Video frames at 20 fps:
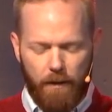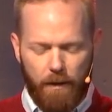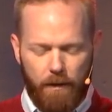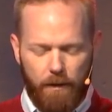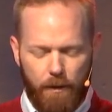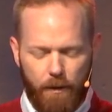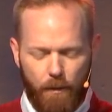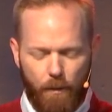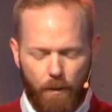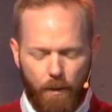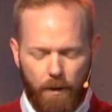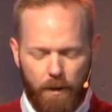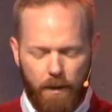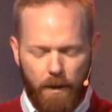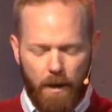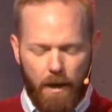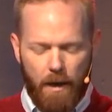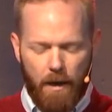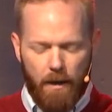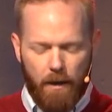that you would
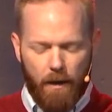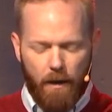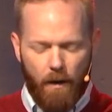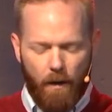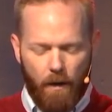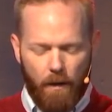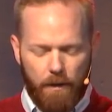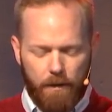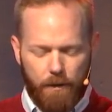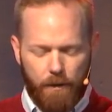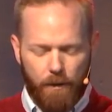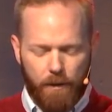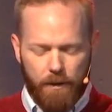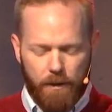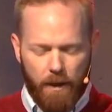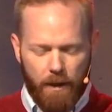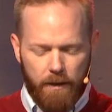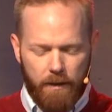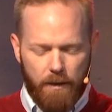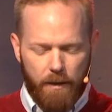cause your
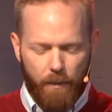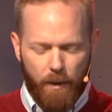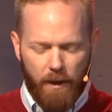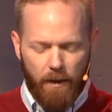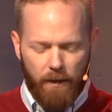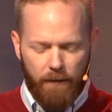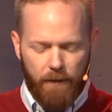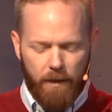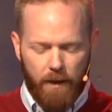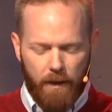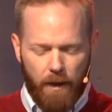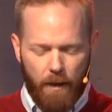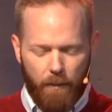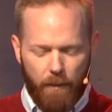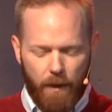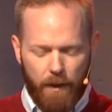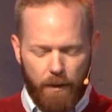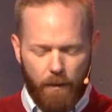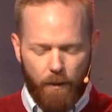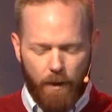son to be lifted
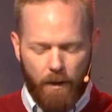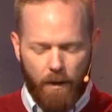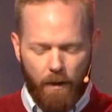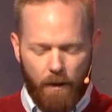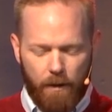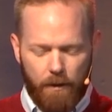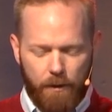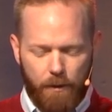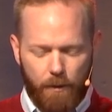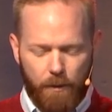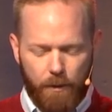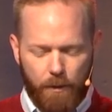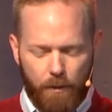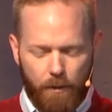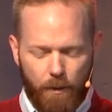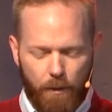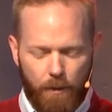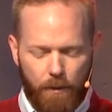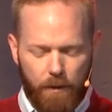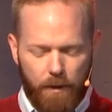up, that you would cause your
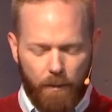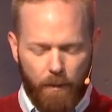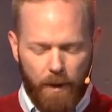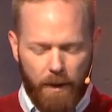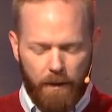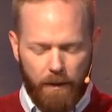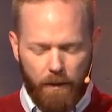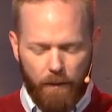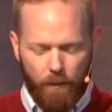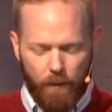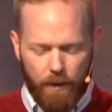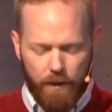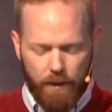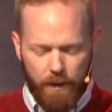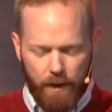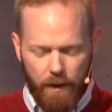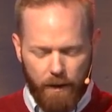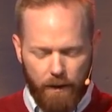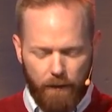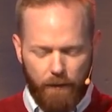truth to be
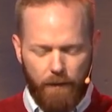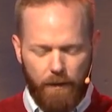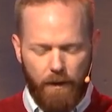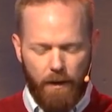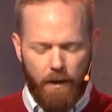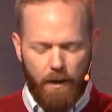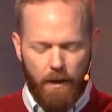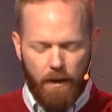received.